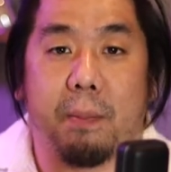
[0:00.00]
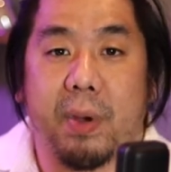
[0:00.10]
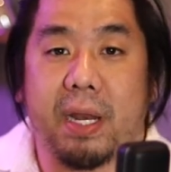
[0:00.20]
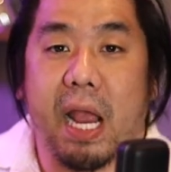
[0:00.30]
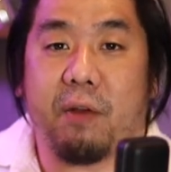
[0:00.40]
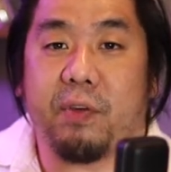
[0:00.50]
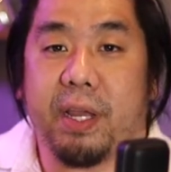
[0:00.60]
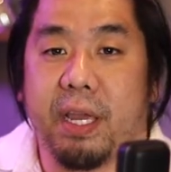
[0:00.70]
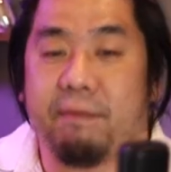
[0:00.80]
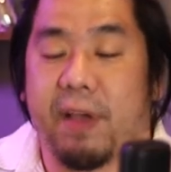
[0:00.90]
But
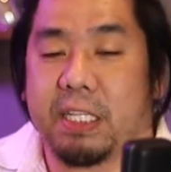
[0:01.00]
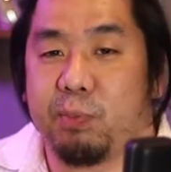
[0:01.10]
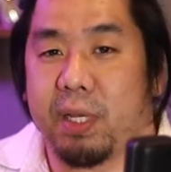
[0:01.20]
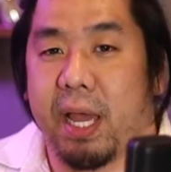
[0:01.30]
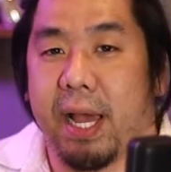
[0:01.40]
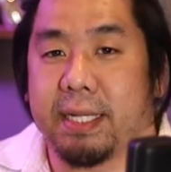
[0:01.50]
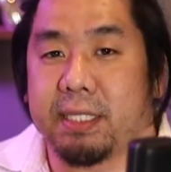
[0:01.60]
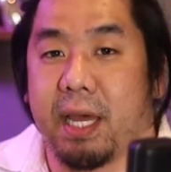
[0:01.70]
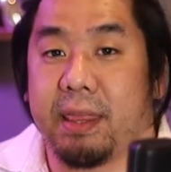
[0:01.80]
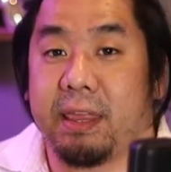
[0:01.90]
every investment
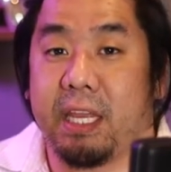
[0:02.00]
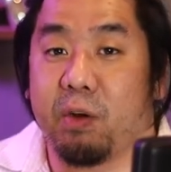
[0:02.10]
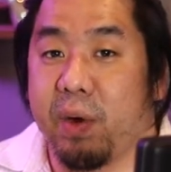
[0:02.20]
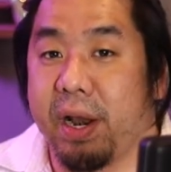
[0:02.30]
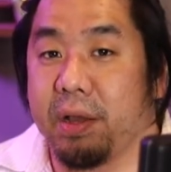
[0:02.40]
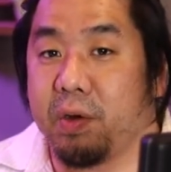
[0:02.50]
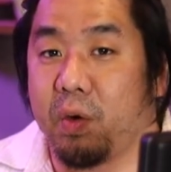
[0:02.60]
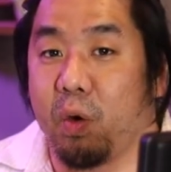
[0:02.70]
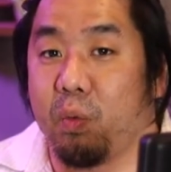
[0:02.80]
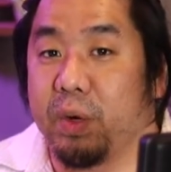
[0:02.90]
has a
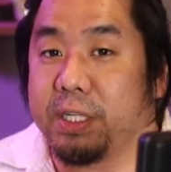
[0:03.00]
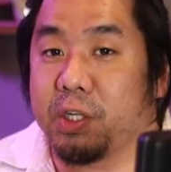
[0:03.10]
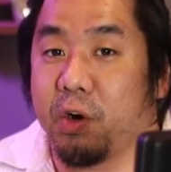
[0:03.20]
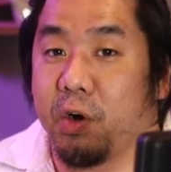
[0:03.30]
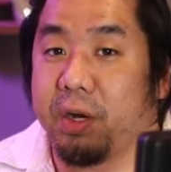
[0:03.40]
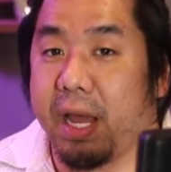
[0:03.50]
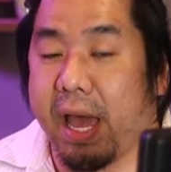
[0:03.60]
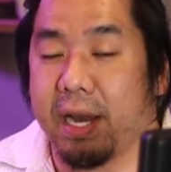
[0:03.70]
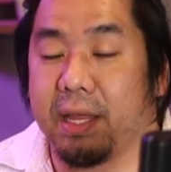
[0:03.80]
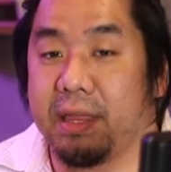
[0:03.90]
theoretical return
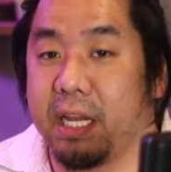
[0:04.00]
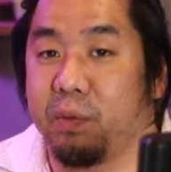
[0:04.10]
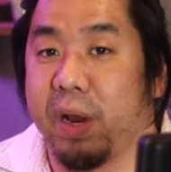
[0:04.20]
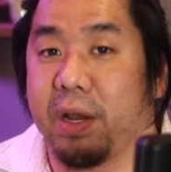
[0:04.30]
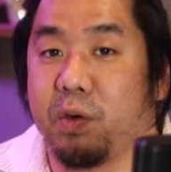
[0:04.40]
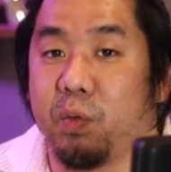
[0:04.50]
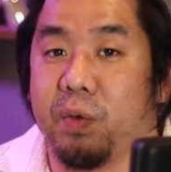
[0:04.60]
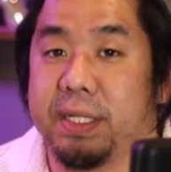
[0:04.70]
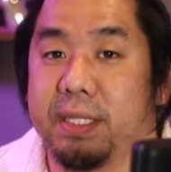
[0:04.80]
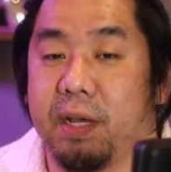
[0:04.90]
and a theoretical
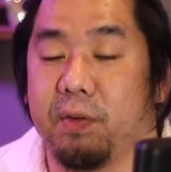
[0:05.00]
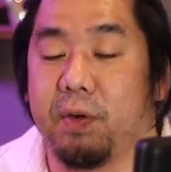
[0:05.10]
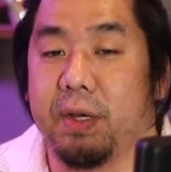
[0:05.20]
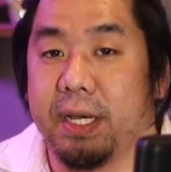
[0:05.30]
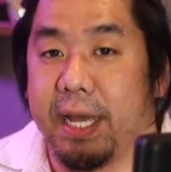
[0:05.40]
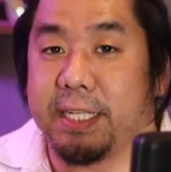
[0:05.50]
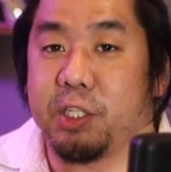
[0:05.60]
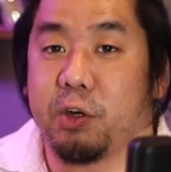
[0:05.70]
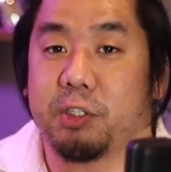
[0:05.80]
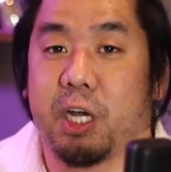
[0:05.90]
risk level.
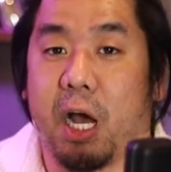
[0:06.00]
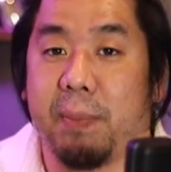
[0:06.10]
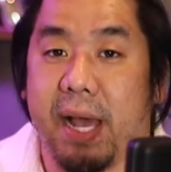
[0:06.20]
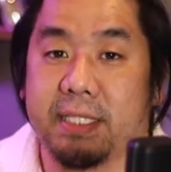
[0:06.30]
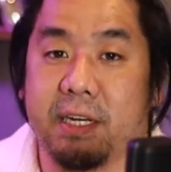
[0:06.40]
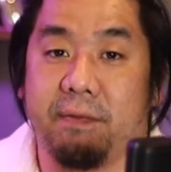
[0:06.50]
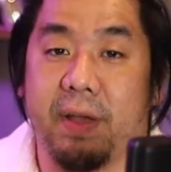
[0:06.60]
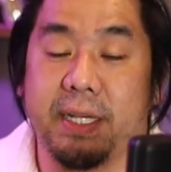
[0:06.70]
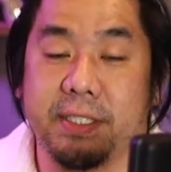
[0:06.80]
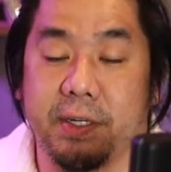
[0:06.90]
It's your job as an
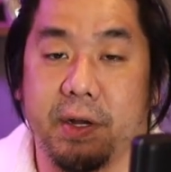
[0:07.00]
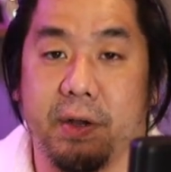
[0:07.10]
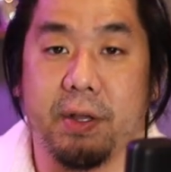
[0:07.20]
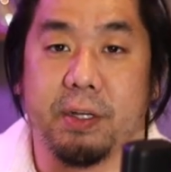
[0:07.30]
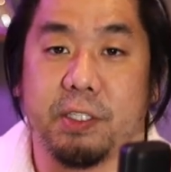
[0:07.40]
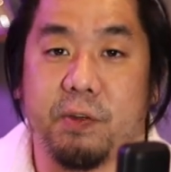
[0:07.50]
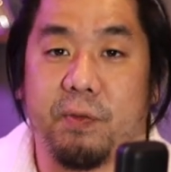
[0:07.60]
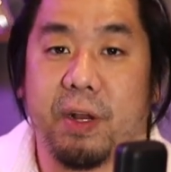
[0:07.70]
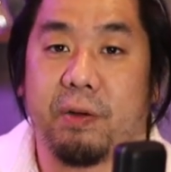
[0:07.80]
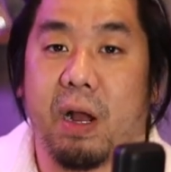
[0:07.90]
investor to
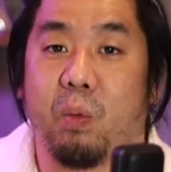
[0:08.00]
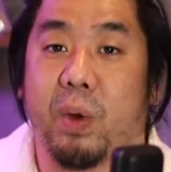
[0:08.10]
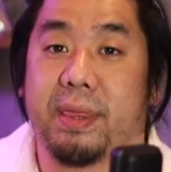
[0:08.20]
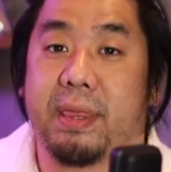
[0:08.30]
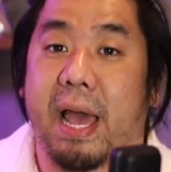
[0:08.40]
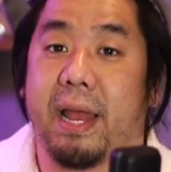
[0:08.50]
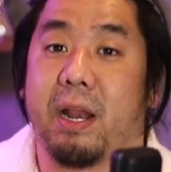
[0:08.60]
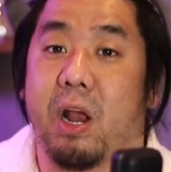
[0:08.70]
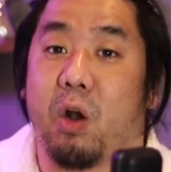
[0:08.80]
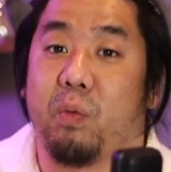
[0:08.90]
figure out what
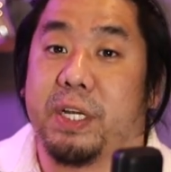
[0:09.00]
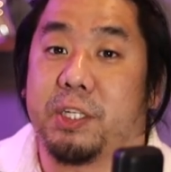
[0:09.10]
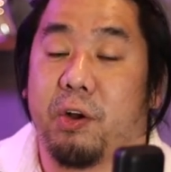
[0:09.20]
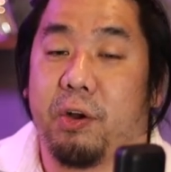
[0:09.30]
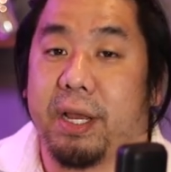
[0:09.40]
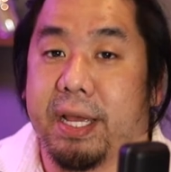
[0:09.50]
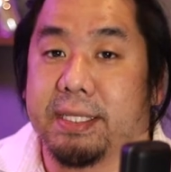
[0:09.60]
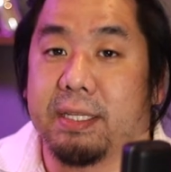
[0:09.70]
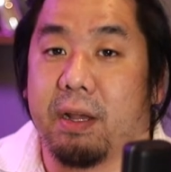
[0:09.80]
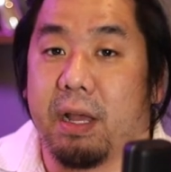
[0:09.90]
that return
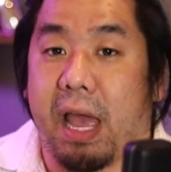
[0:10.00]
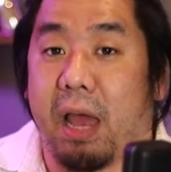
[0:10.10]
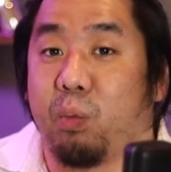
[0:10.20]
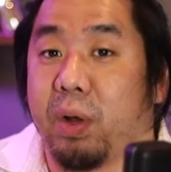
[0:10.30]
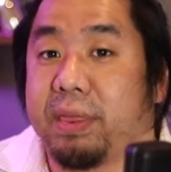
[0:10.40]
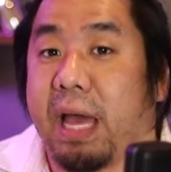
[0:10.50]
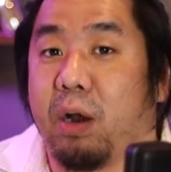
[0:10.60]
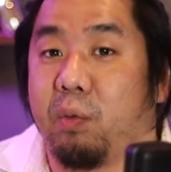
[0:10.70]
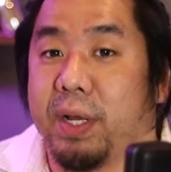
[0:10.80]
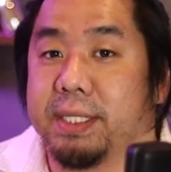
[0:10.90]
is and what
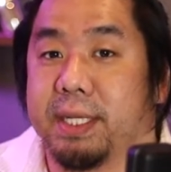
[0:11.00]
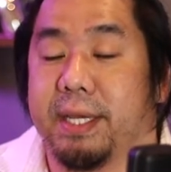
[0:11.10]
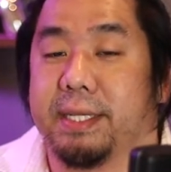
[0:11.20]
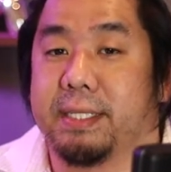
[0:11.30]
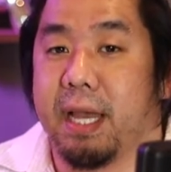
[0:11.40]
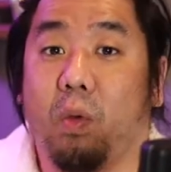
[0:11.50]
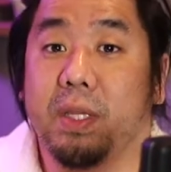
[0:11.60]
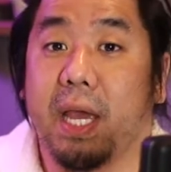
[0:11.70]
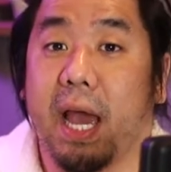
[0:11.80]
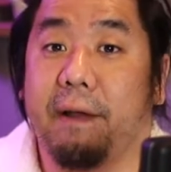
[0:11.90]
that risk is.
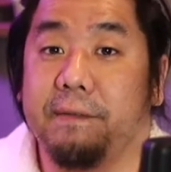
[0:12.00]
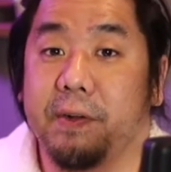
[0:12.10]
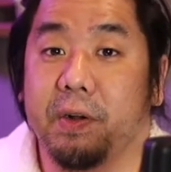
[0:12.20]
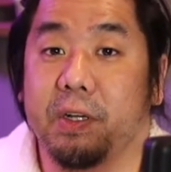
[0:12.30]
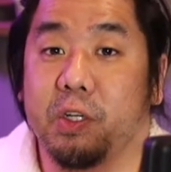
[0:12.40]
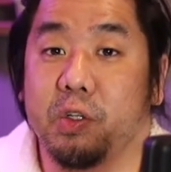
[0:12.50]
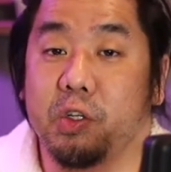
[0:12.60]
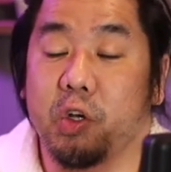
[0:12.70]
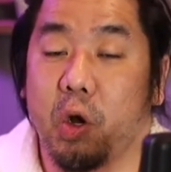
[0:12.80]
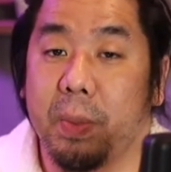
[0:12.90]
Only after you
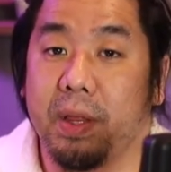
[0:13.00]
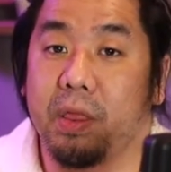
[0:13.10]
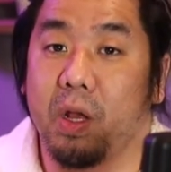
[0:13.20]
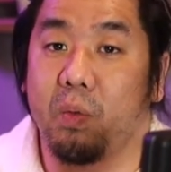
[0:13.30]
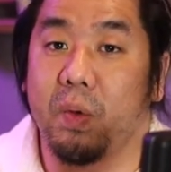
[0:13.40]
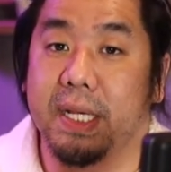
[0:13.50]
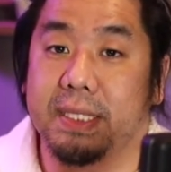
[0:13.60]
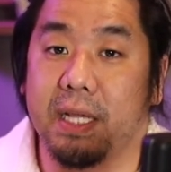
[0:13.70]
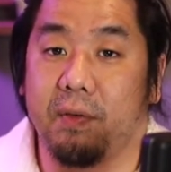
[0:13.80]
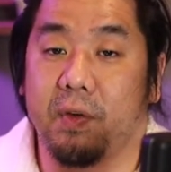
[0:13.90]
determine the
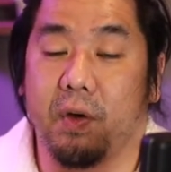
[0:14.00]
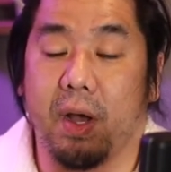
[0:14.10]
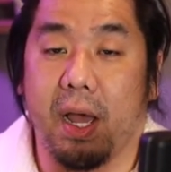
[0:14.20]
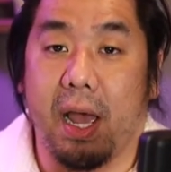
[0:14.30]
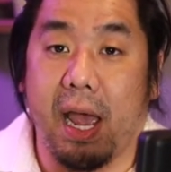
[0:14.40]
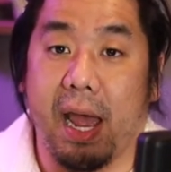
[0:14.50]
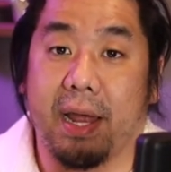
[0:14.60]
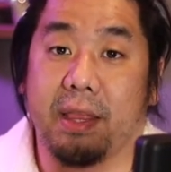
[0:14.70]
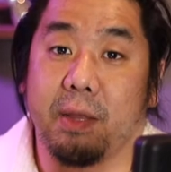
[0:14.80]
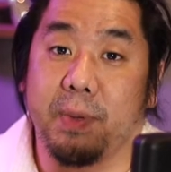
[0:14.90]
risk level
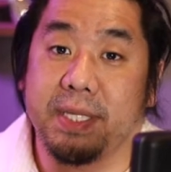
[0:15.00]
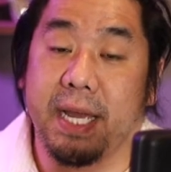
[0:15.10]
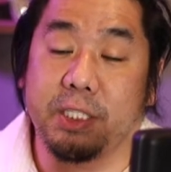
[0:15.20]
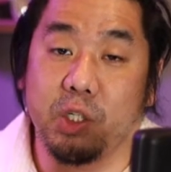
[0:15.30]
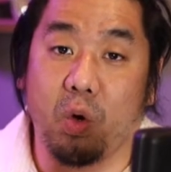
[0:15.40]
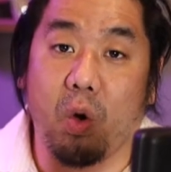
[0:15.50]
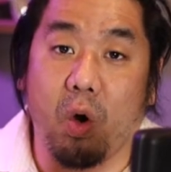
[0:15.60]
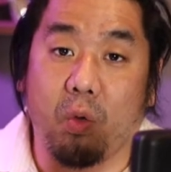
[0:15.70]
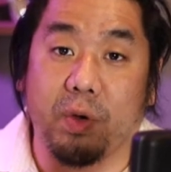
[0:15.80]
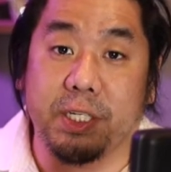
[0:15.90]
and the potential
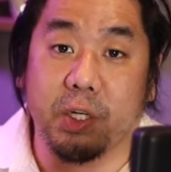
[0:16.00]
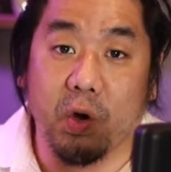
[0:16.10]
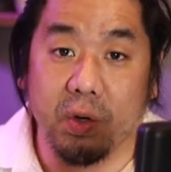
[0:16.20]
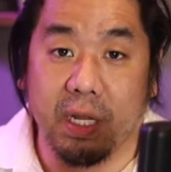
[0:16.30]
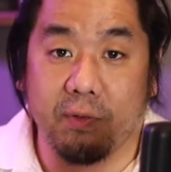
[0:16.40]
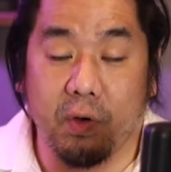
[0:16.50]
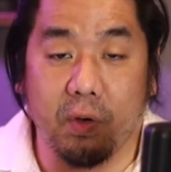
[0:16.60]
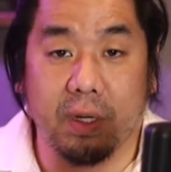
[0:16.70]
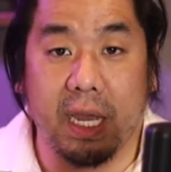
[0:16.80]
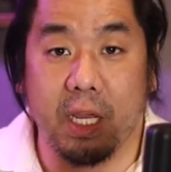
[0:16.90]
return
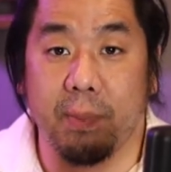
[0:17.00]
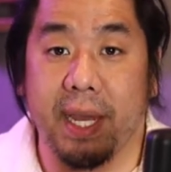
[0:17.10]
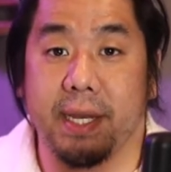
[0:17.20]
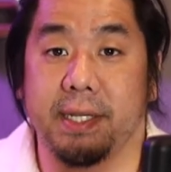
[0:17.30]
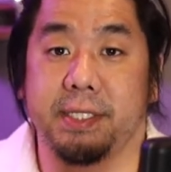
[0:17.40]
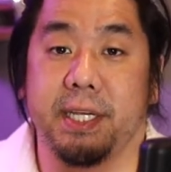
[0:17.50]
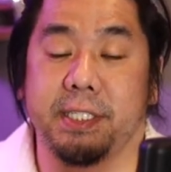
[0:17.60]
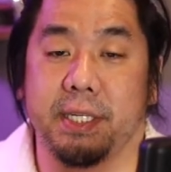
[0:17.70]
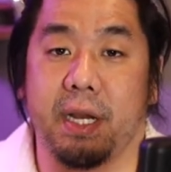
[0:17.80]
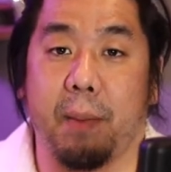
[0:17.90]
level can you make a
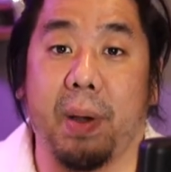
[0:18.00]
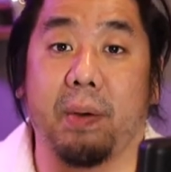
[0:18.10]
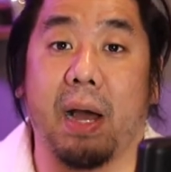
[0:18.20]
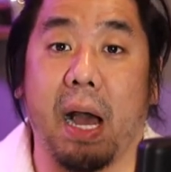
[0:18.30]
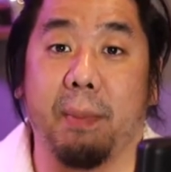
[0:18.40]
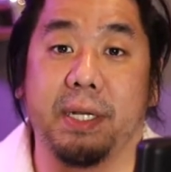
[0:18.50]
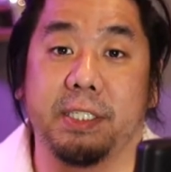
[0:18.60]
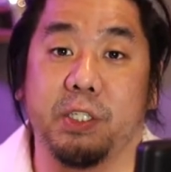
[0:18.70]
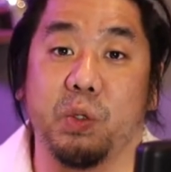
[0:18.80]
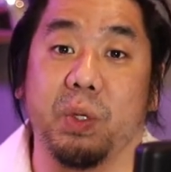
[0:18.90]
decision about how
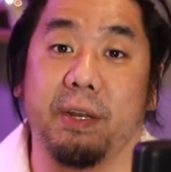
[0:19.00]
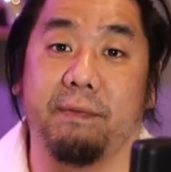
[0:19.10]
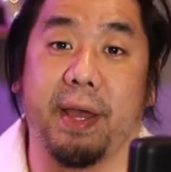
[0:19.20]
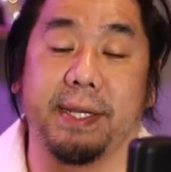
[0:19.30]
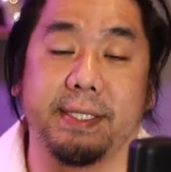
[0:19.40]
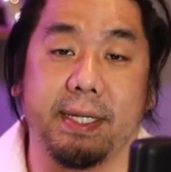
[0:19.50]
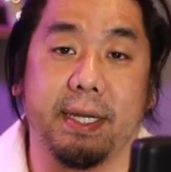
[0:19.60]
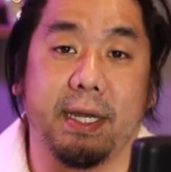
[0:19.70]
much to invest.